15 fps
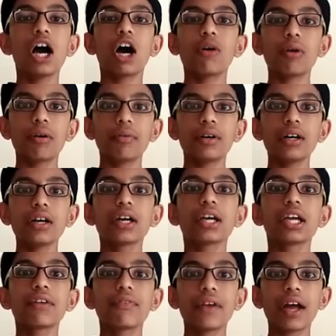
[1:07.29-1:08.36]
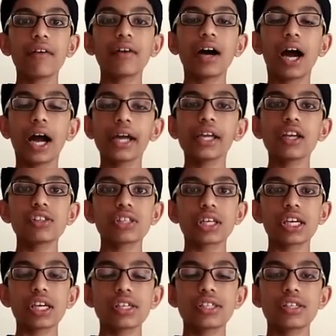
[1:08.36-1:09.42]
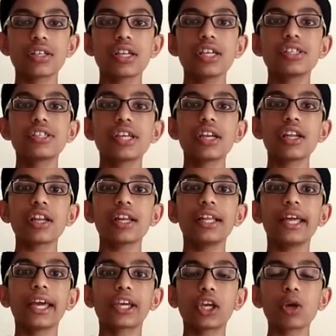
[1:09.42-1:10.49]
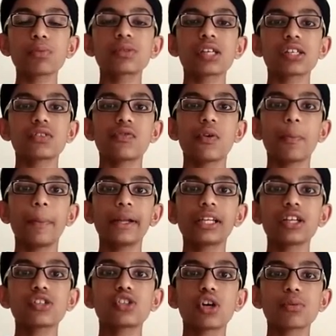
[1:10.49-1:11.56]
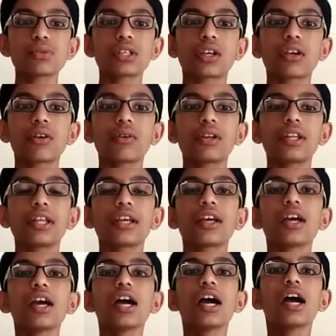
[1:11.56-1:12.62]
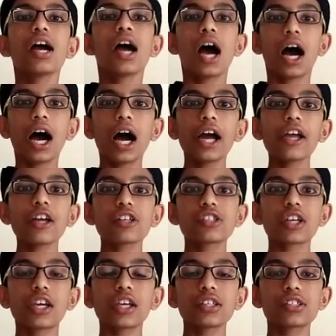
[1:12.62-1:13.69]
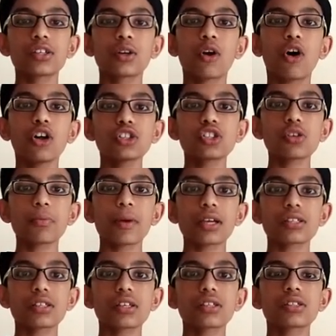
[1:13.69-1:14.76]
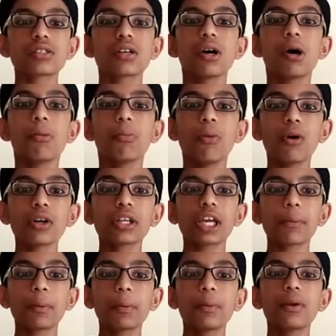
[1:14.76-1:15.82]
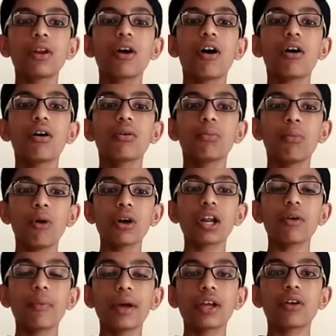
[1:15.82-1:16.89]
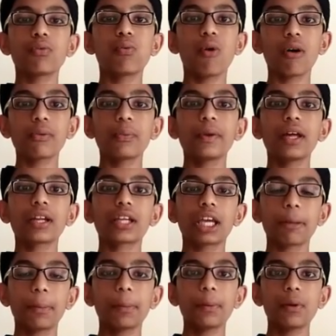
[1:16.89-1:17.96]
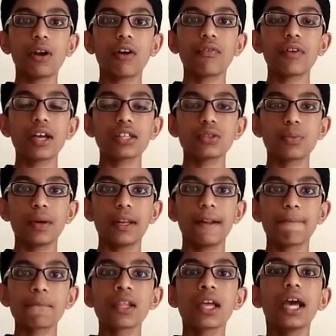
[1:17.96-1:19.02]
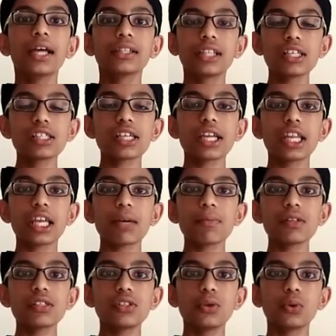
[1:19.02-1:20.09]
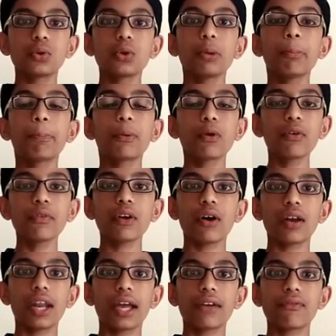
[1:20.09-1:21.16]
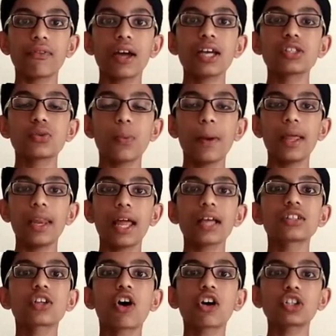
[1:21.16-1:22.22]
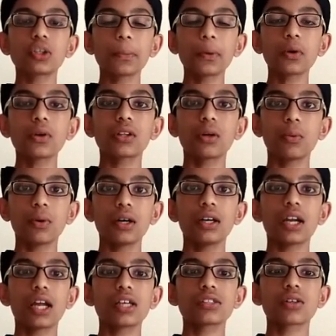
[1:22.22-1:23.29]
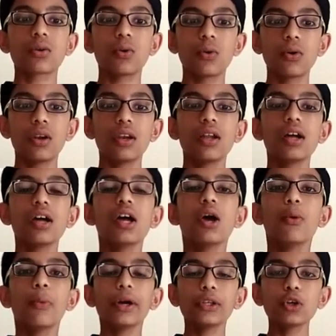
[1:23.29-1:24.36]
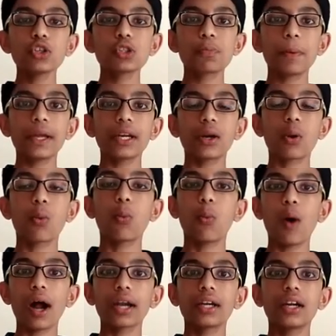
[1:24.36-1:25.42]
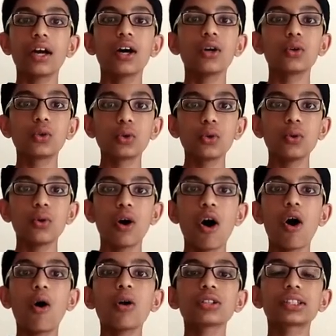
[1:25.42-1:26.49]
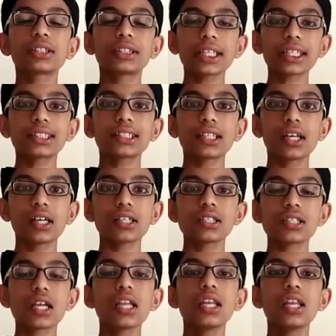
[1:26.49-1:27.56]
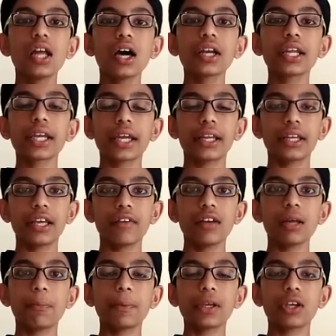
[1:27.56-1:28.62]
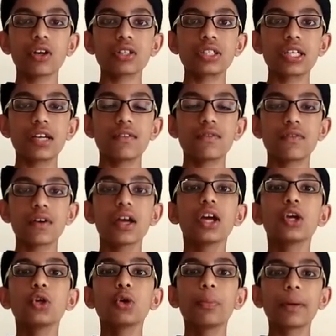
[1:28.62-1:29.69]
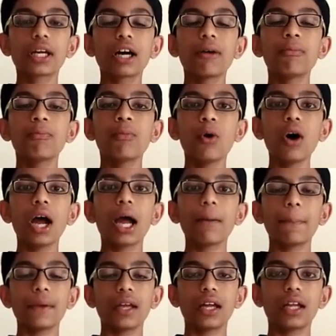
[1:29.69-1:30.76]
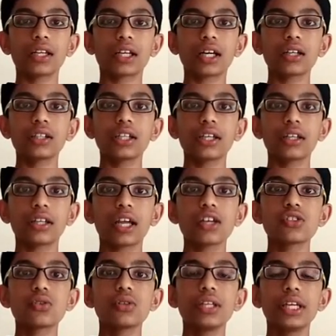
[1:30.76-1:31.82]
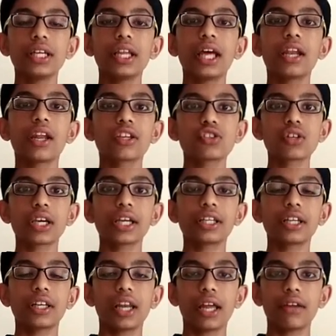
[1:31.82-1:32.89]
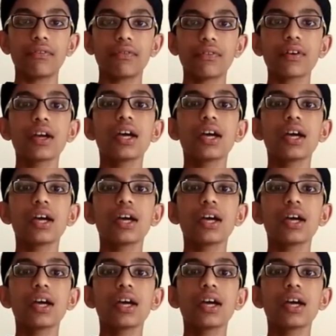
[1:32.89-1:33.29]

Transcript: However, if we have a higher education, it generally equips us for better job security. A higher education also makes us more aware of what we are capable of as well. This enables you to improve your life as well as contribute to the world as a whole. When you spend 1, 2, or 6 years learning and developing yourself, you become more happier and content as you lead an educated life.